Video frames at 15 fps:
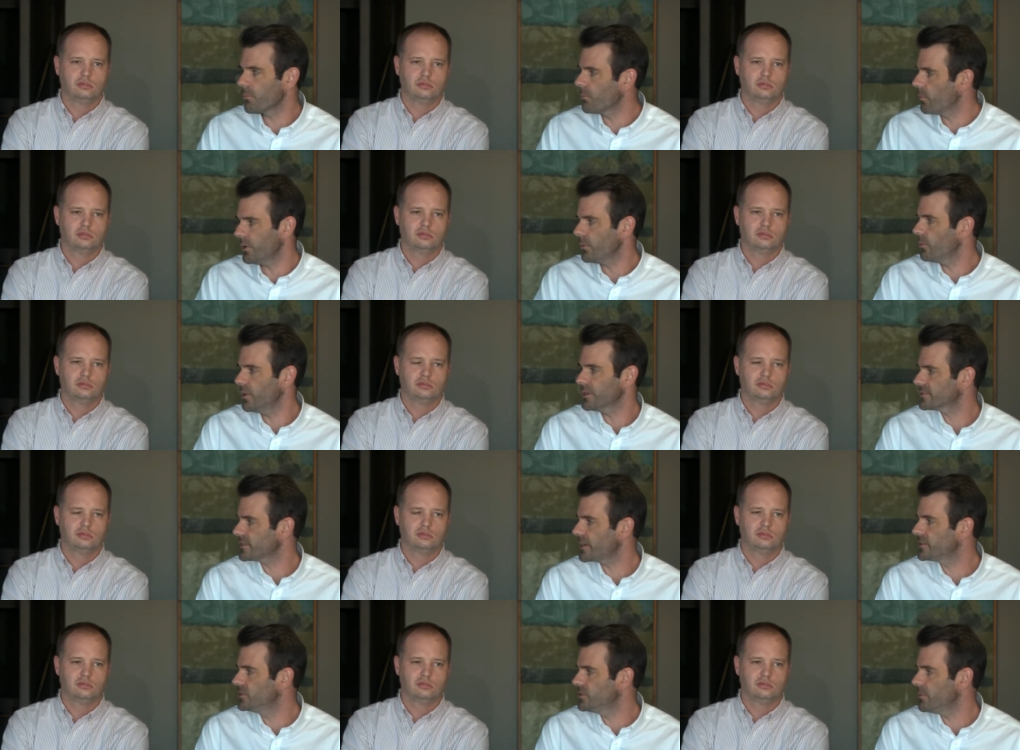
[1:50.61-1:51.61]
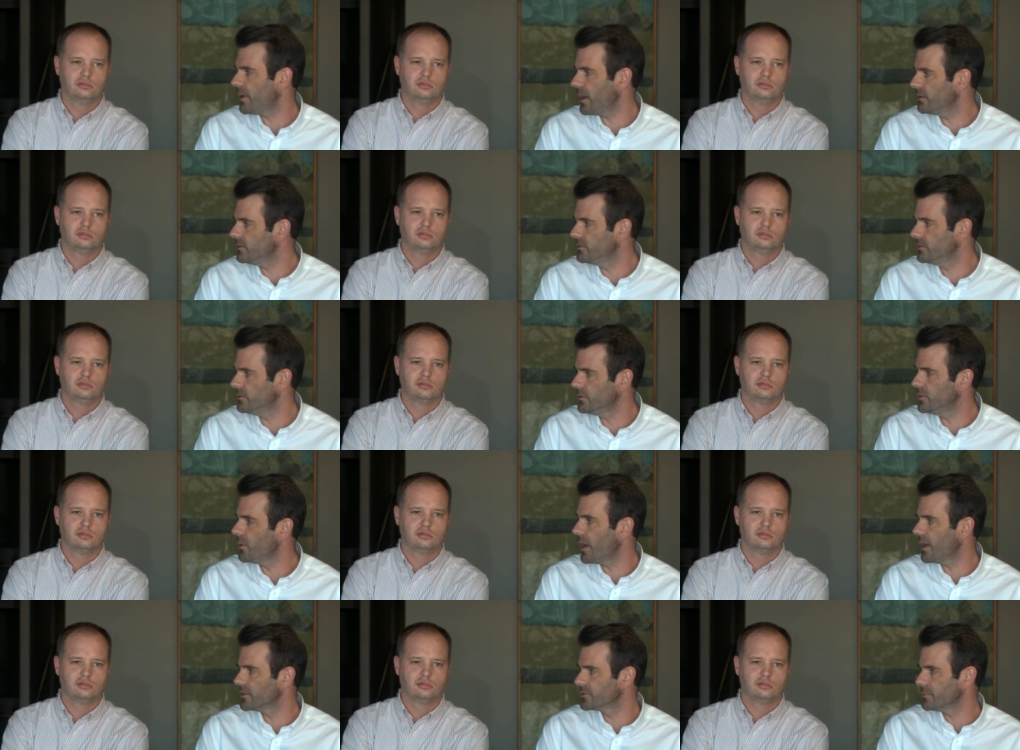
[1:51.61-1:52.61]
Speaker 1: What, what excites you about
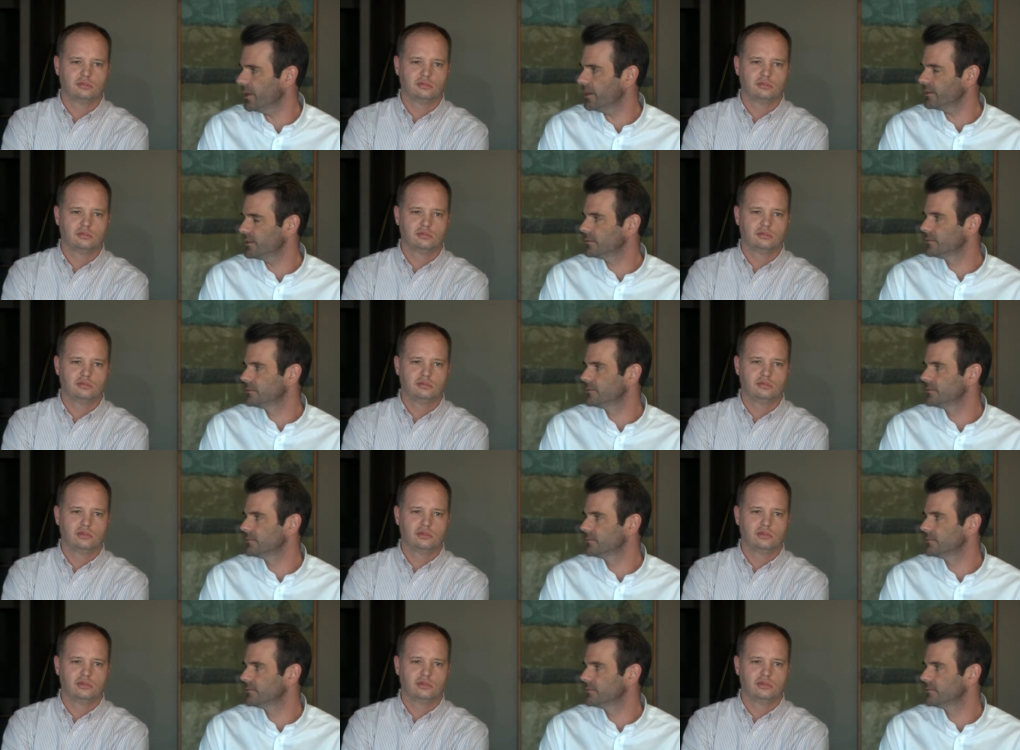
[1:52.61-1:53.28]
new hires, Mike?